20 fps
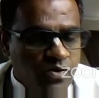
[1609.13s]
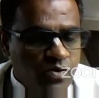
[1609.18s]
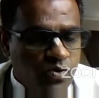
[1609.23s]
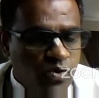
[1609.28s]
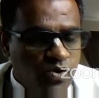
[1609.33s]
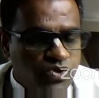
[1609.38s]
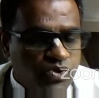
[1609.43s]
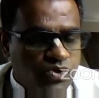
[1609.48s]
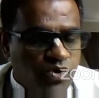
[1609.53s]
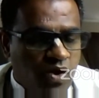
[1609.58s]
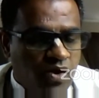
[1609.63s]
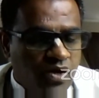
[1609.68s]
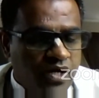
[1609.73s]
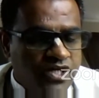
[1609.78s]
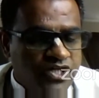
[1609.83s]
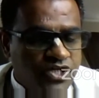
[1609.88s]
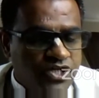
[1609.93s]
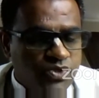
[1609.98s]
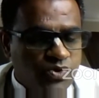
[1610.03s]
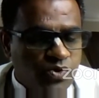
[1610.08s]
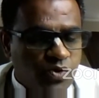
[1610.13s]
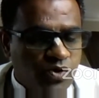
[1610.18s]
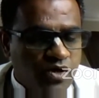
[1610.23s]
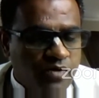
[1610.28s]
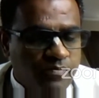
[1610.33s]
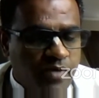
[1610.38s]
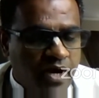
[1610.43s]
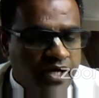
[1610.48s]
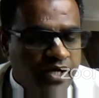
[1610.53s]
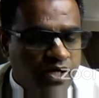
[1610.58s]
whose knowledge is
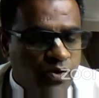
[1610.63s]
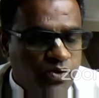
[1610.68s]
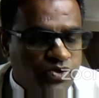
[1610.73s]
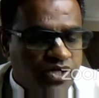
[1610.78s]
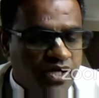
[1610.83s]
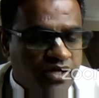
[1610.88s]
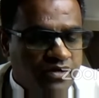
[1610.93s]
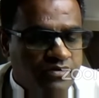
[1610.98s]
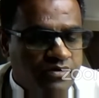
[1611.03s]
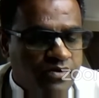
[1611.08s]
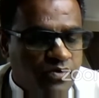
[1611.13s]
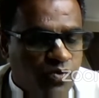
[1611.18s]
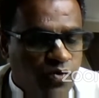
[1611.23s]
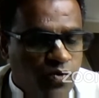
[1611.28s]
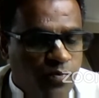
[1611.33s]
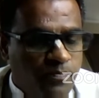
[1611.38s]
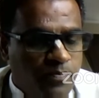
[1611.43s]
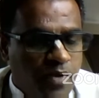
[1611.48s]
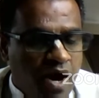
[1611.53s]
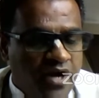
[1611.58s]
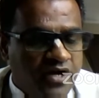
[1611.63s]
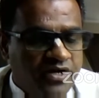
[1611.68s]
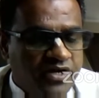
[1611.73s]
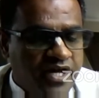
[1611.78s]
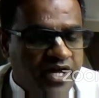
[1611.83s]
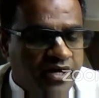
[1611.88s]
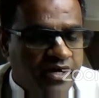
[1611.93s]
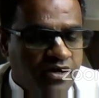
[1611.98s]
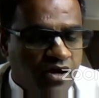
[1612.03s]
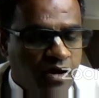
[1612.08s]
stolen by illusion, who
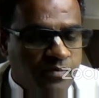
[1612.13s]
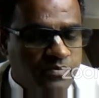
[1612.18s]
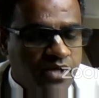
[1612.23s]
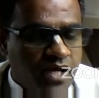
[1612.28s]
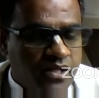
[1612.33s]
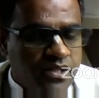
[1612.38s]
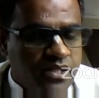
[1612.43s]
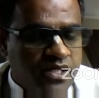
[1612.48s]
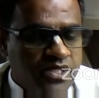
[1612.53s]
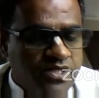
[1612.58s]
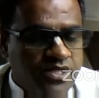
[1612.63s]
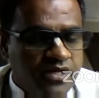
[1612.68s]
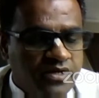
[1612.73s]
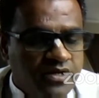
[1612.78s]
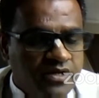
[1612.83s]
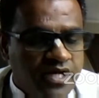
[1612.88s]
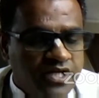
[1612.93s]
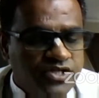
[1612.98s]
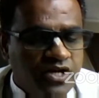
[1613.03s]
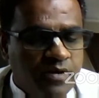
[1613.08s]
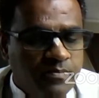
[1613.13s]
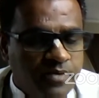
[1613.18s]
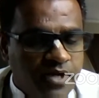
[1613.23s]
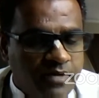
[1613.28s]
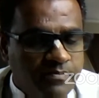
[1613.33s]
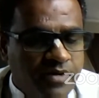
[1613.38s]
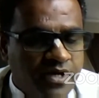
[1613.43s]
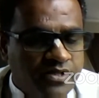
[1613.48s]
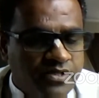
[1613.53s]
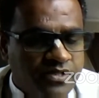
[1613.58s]
partake of the atheistic nature of
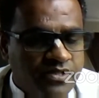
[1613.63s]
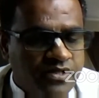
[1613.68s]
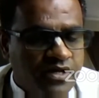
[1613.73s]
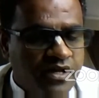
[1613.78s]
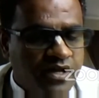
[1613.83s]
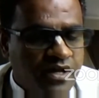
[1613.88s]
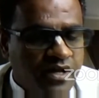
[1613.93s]
demons,